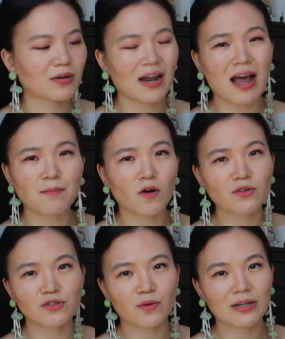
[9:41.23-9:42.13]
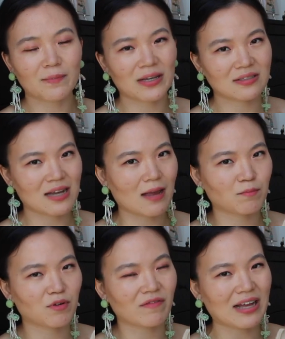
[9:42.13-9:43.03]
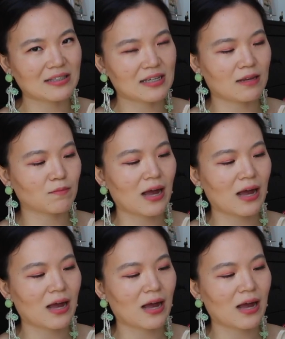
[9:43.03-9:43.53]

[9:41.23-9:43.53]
but I'm also in the meantime preventing